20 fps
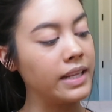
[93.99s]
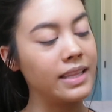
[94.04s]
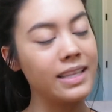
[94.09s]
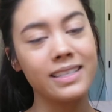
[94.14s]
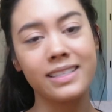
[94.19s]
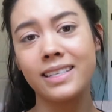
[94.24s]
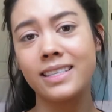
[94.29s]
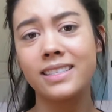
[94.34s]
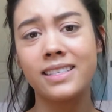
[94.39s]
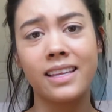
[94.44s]

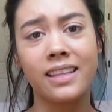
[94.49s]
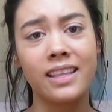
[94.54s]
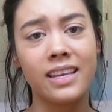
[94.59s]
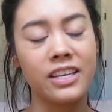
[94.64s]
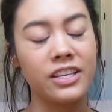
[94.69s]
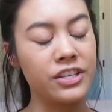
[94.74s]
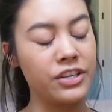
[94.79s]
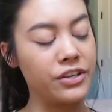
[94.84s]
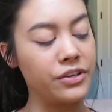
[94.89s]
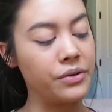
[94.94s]
This is
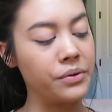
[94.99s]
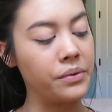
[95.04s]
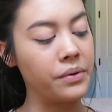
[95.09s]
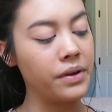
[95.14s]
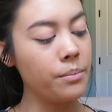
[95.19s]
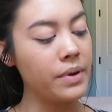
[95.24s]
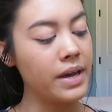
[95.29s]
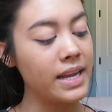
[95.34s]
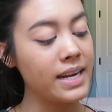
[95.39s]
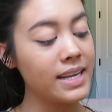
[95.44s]
nothing new,
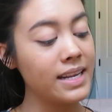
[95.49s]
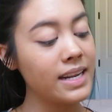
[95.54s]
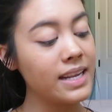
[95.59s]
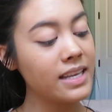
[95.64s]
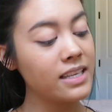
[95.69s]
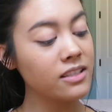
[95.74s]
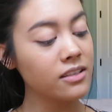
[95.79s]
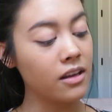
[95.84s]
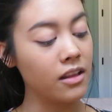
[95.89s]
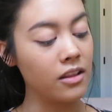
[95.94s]
but it
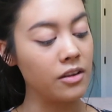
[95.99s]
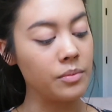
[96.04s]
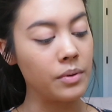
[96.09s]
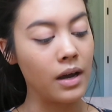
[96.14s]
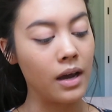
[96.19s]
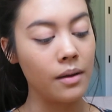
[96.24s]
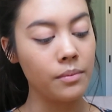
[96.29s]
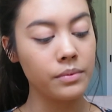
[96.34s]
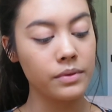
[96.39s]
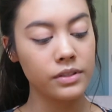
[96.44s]
is
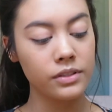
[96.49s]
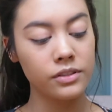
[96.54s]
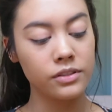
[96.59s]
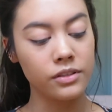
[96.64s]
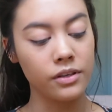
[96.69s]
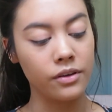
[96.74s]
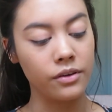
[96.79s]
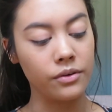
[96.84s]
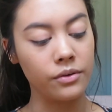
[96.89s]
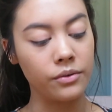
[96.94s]
Colourpop,
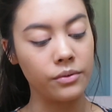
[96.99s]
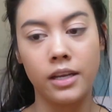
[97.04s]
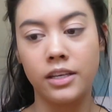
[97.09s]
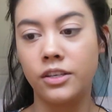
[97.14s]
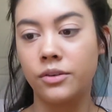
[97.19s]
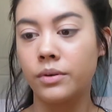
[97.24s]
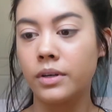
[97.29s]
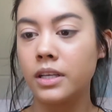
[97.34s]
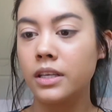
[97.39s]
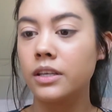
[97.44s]
so I
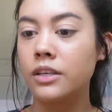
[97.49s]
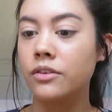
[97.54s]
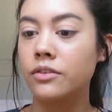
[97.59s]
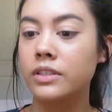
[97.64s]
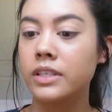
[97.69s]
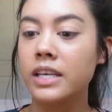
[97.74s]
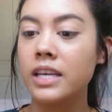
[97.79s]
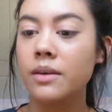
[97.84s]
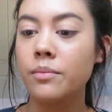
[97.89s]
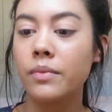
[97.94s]
do want to
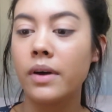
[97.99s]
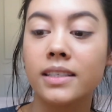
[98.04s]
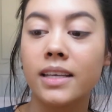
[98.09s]
use it.